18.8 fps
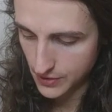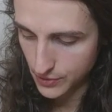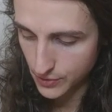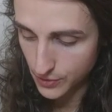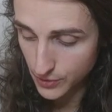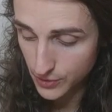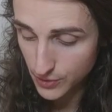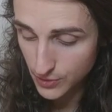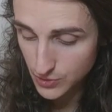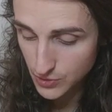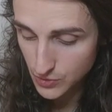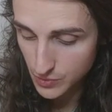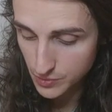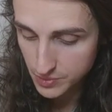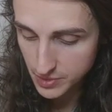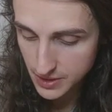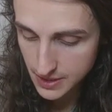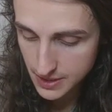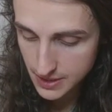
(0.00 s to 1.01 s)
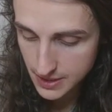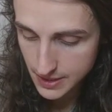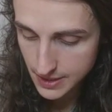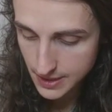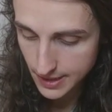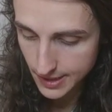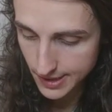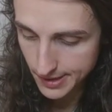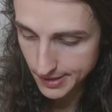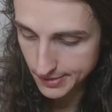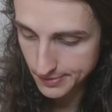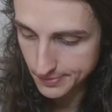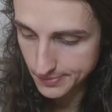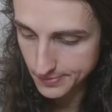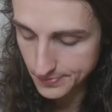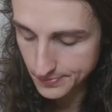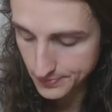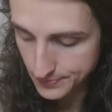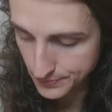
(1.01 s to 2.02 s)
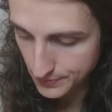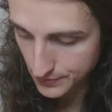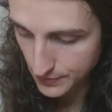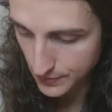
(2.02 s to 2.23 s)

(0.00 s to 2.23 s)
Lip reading: Could also be some